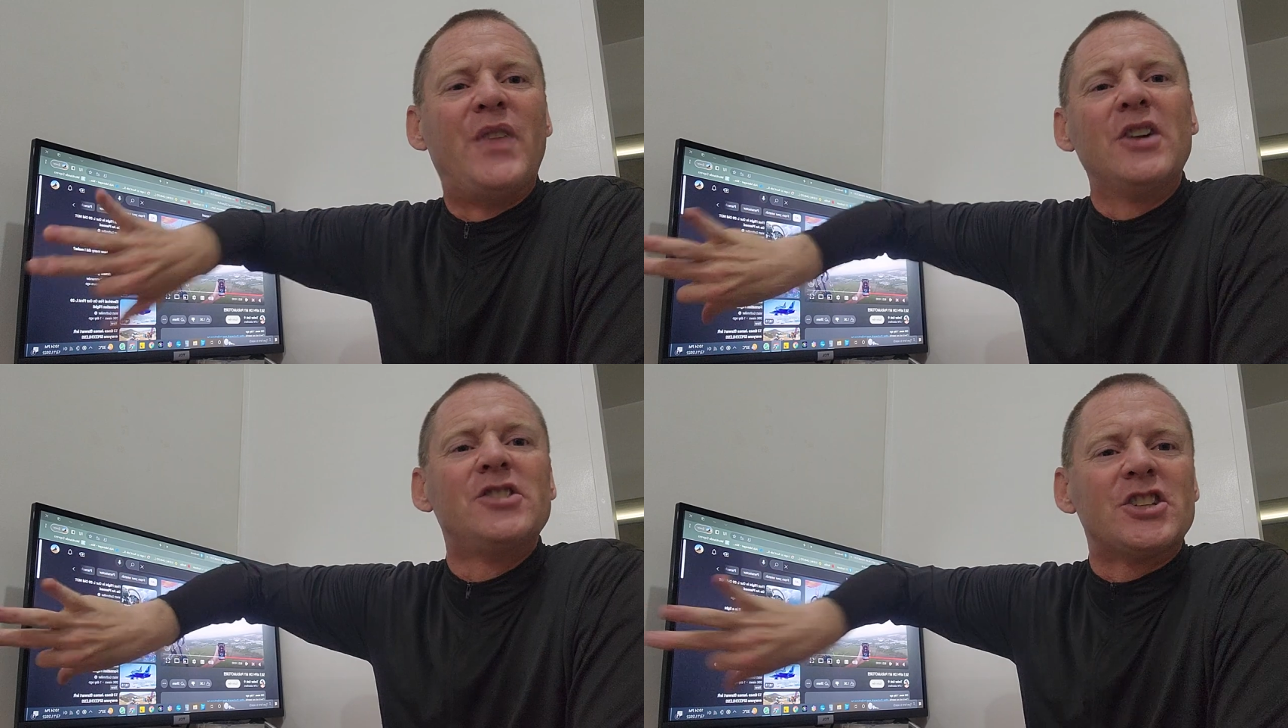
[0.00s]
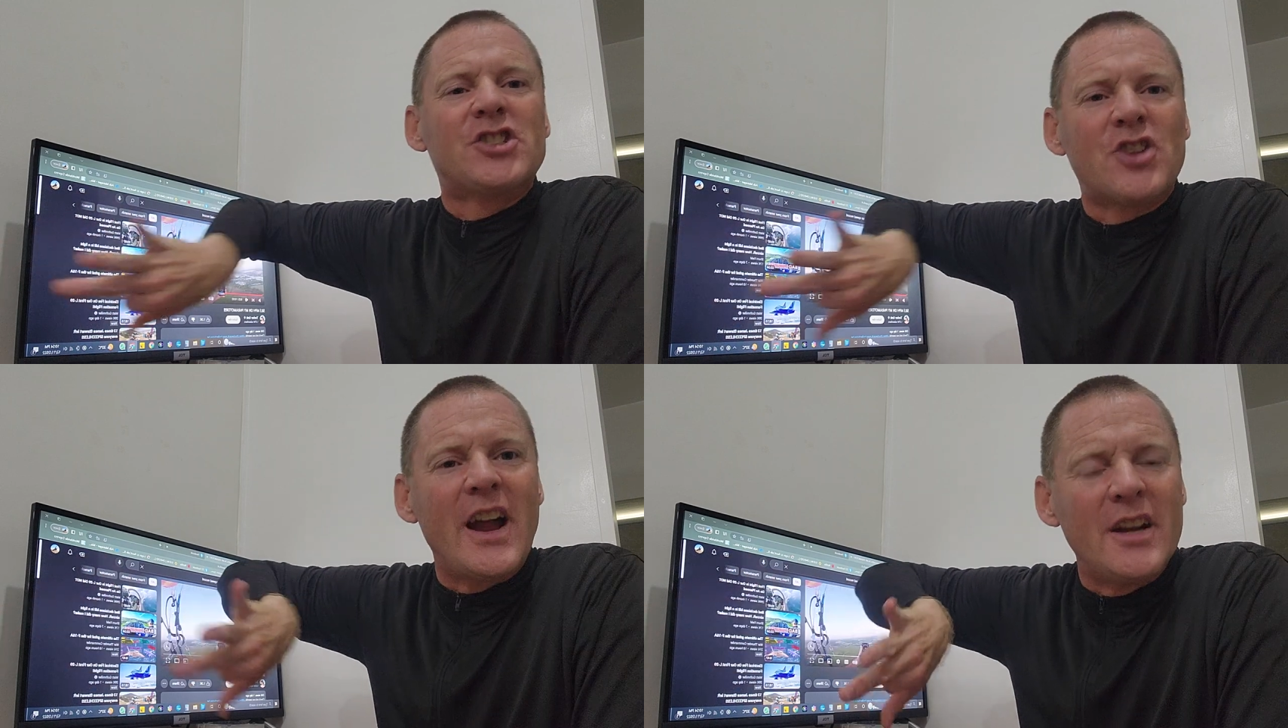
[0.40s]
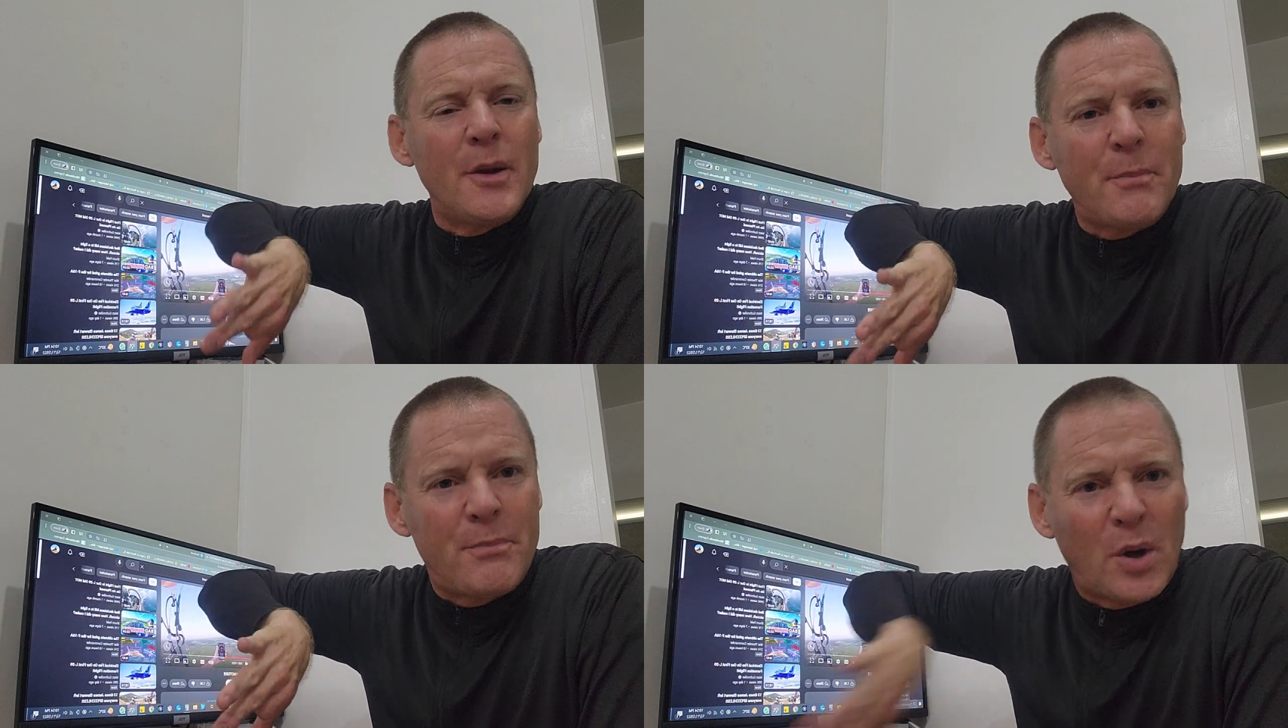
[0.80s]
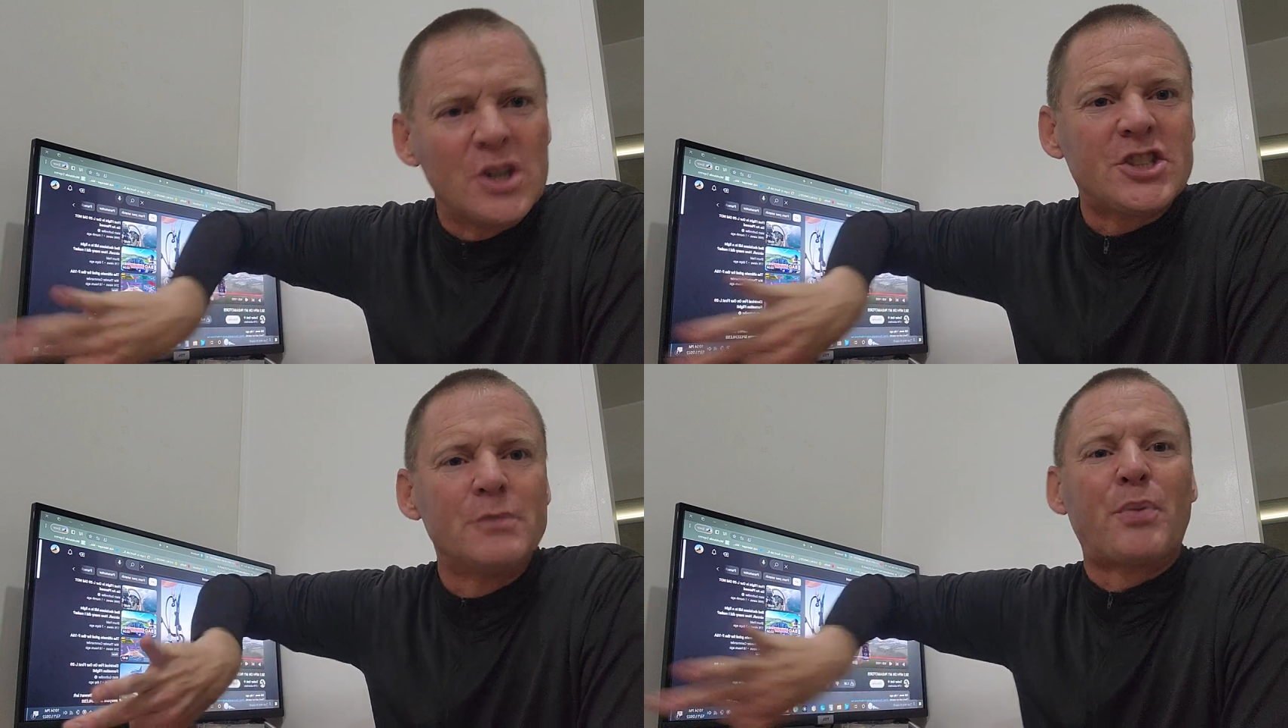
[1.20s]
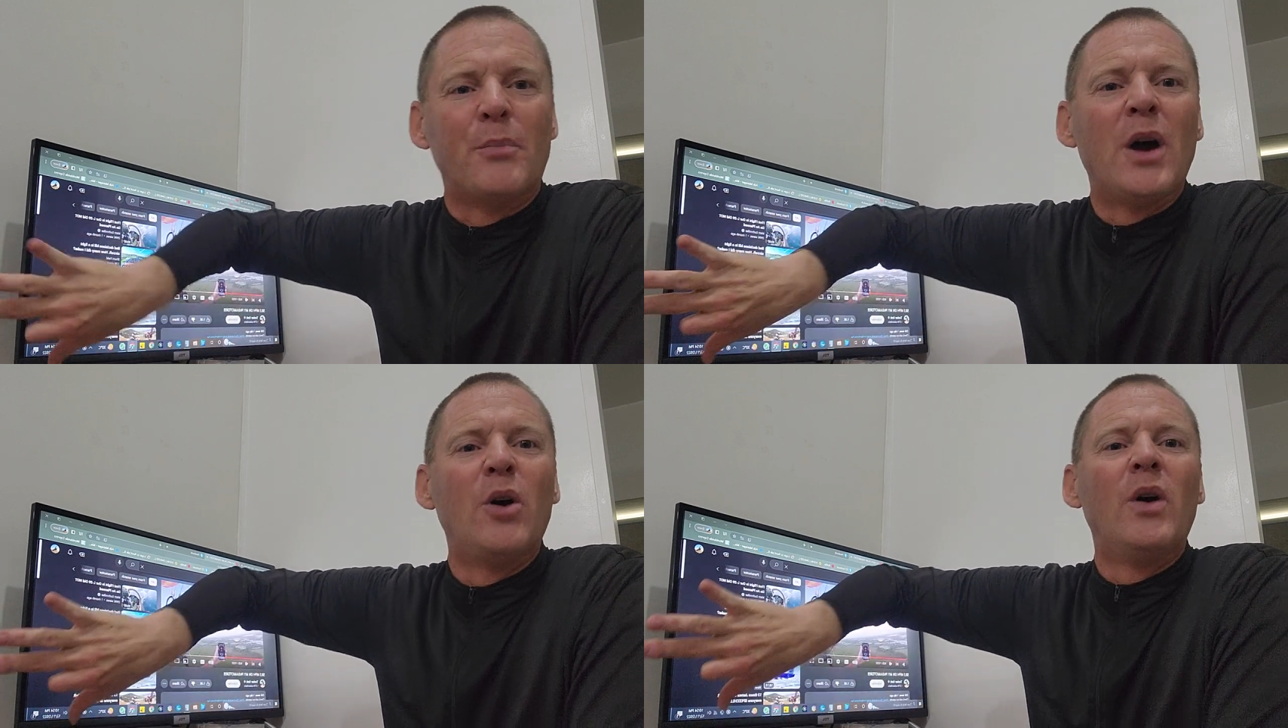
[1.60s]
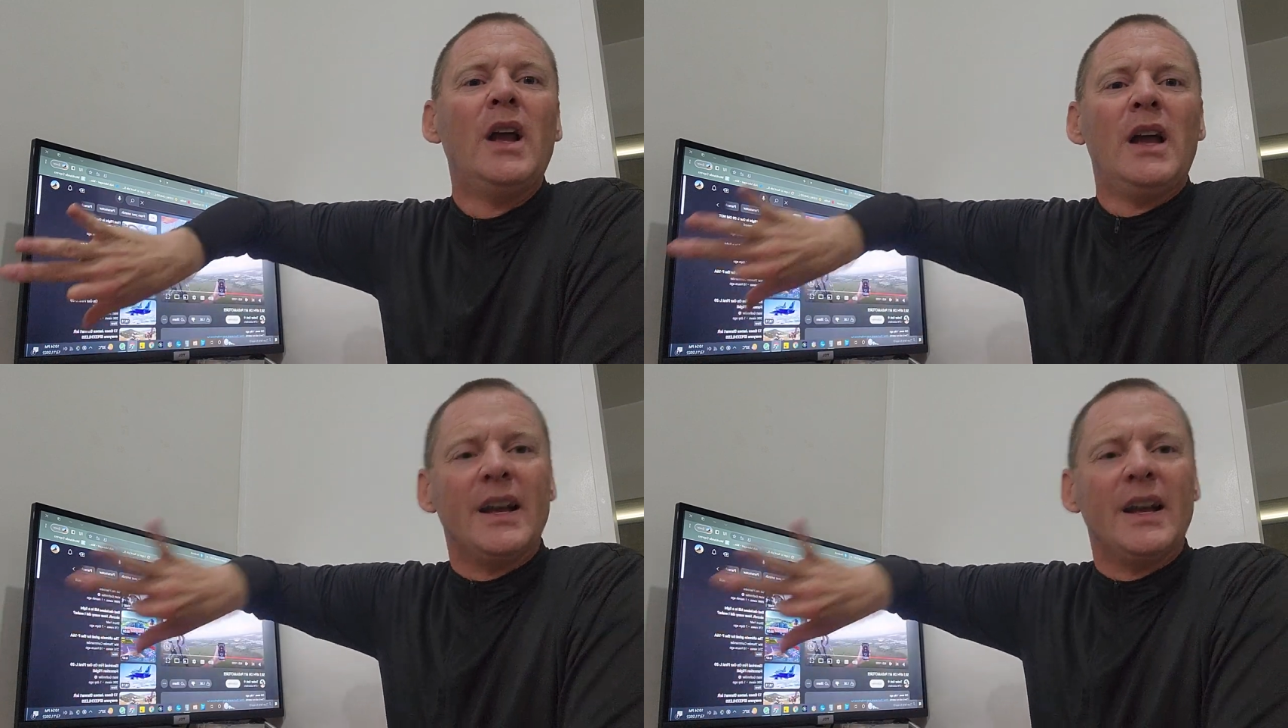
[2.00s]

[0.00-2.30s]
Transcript: They're just trying to push and promote